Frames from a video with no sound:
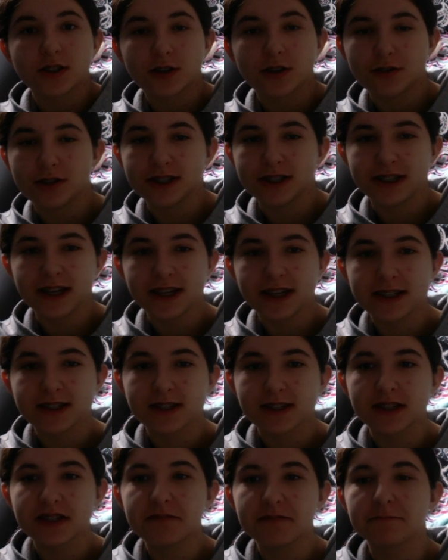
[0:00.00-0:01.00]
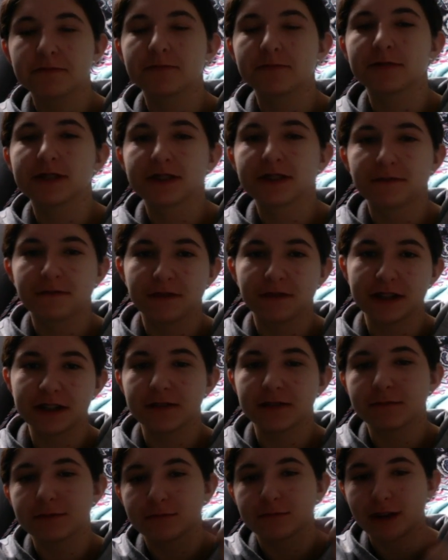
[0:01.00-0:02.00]
this next clip was
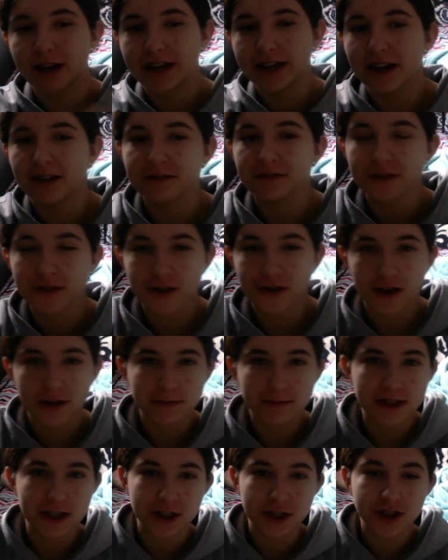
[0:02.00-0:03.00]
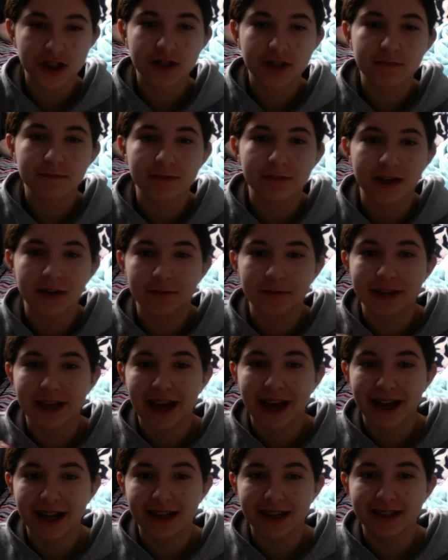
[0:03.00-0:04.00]
filmed right after the competition, but we
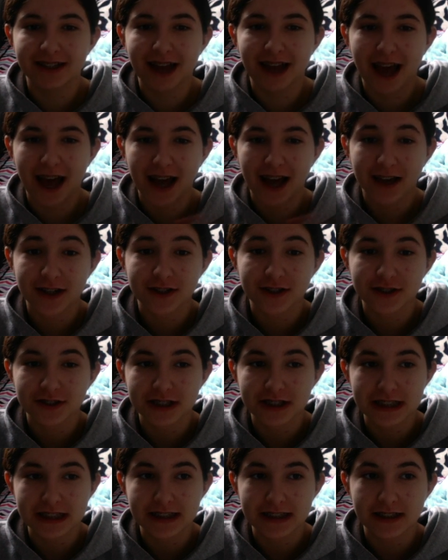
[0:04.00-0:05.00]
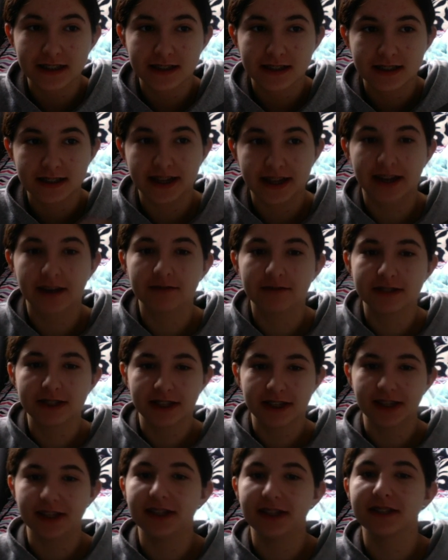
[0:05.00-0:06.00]
had actually stayed out to
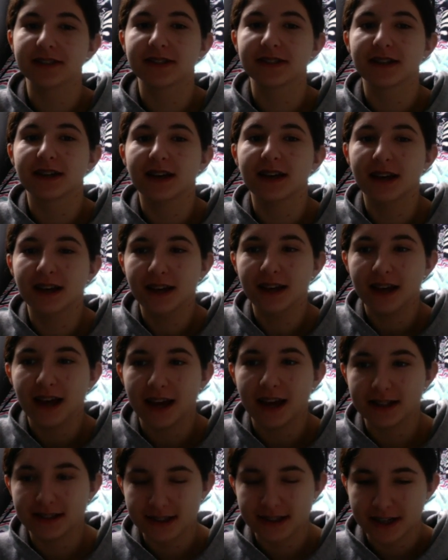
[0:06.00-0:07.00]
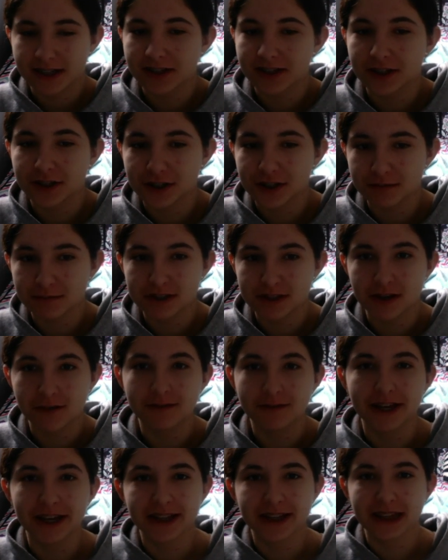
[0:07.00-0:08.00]
eat and stayed at the gym so
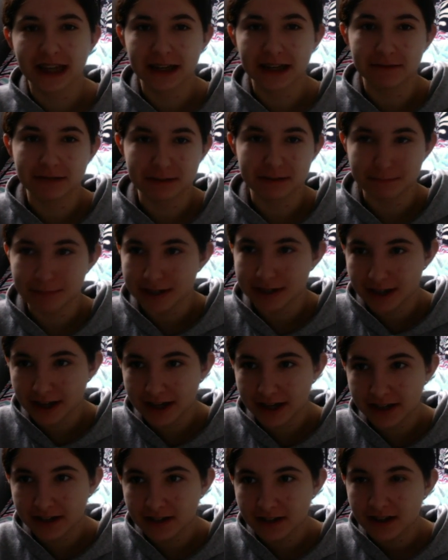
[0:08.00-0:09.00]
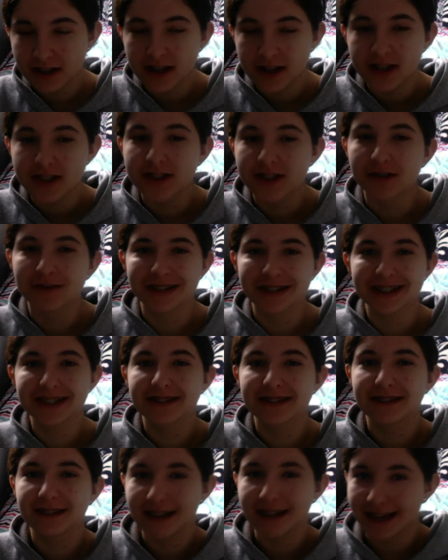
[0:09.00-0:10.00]
late that it was midnight. So it
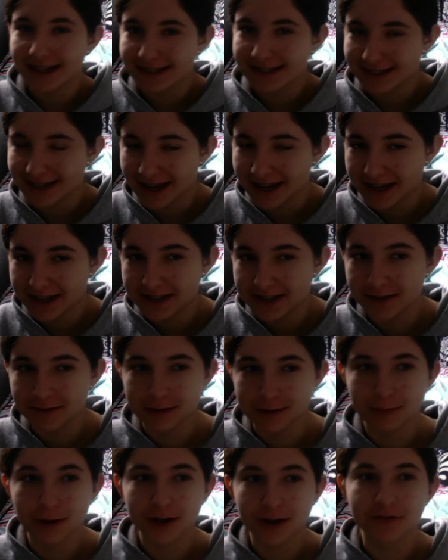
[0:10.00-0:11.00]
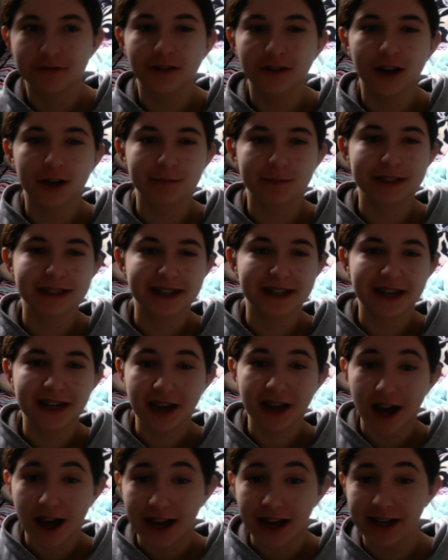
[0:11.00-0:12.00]
is the next day, so it's part of Vlogmas Day
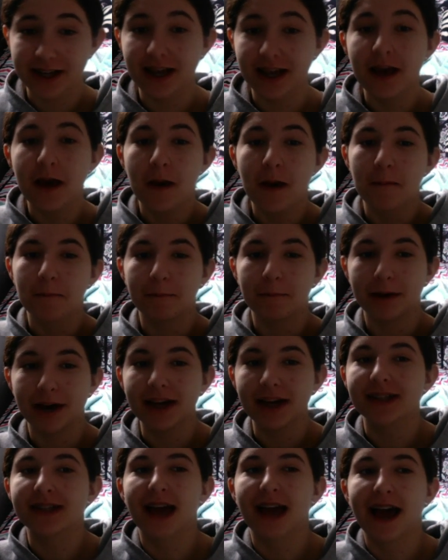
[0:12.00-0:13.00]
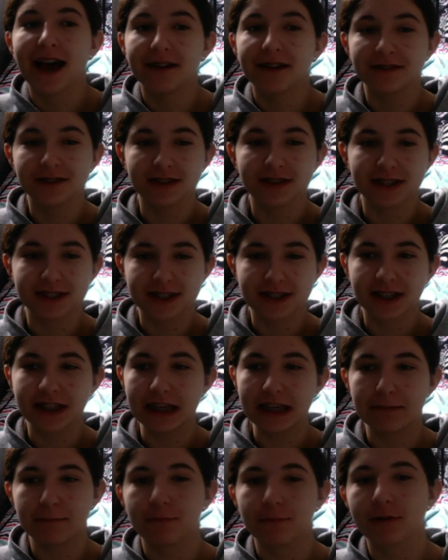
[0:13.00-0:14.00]
9. But after this
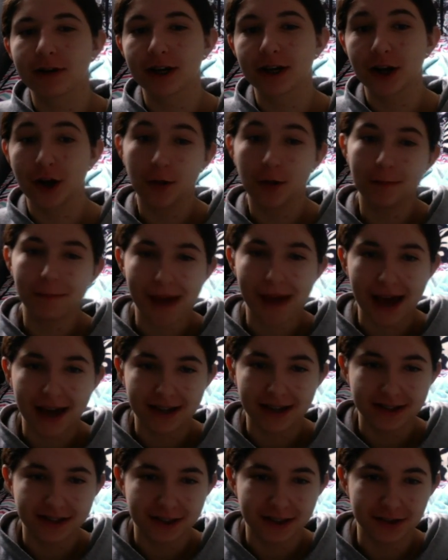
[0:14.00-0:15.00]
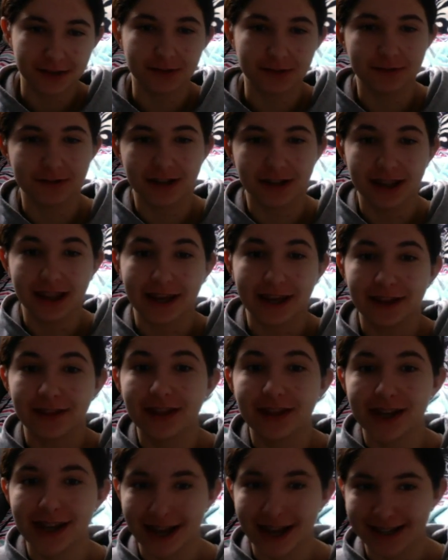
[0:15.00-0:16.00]
clip, we're gonna go back to like
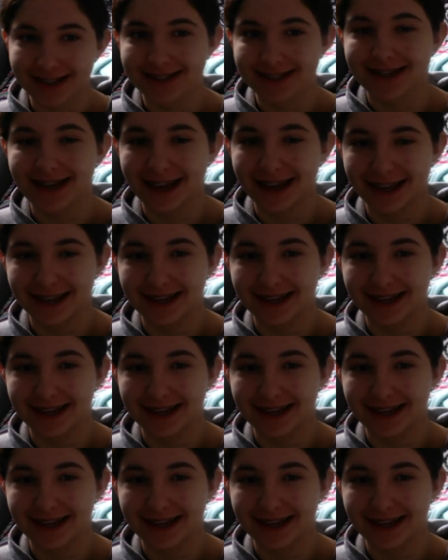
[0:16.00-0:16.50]
the next day.